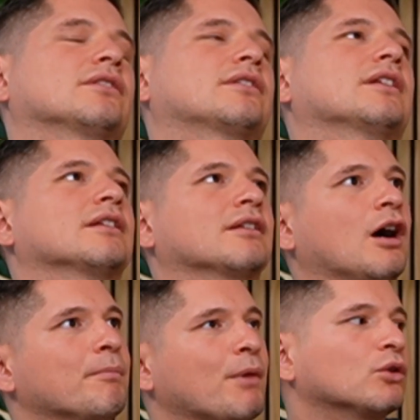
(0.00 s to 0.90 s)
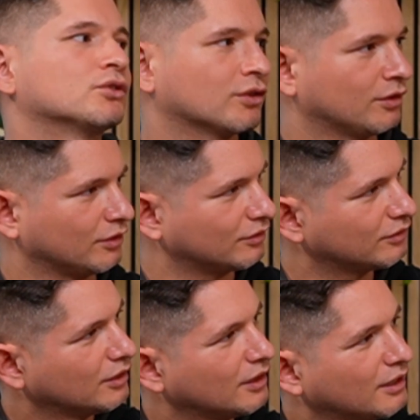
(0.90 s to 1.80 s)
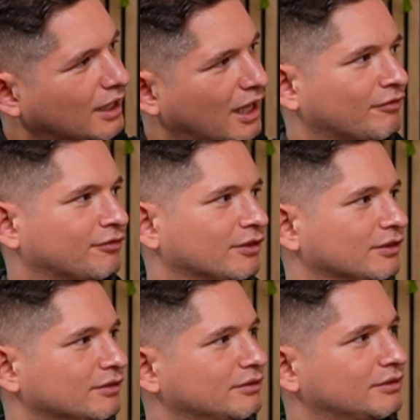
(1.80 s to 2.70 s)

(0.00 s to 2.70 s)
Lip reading: the emotional effort